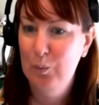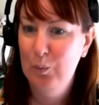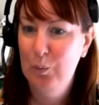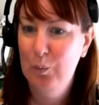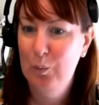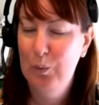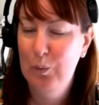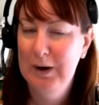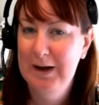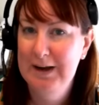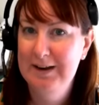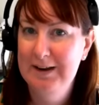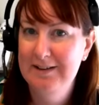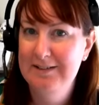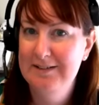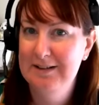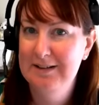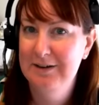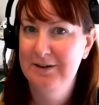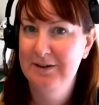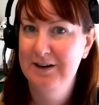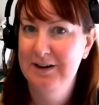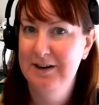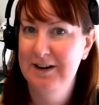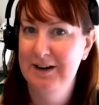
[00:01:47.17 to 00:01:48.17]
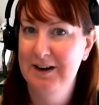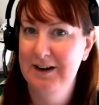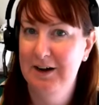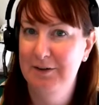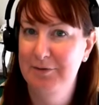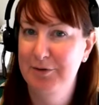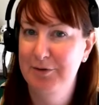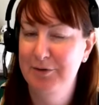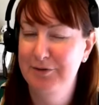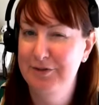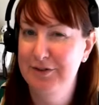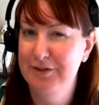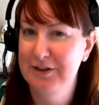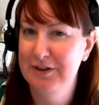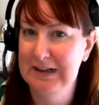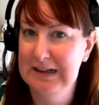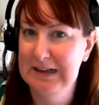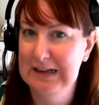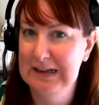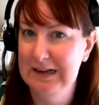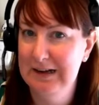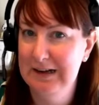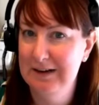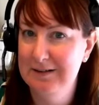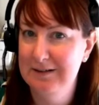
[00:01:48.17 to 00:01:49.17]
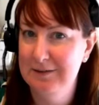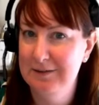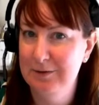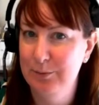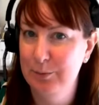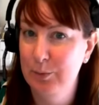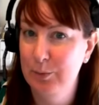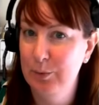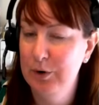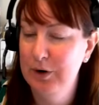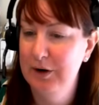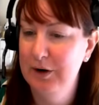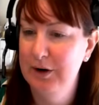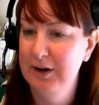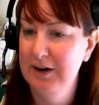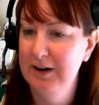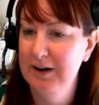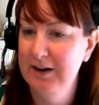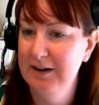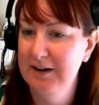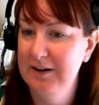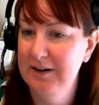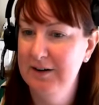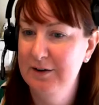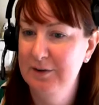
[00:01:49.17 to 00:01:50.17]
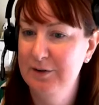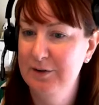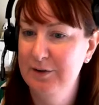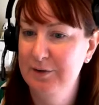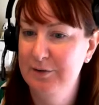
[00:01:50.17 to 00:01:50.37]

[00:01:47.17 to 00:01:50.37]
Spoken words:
When is there enough of a link to work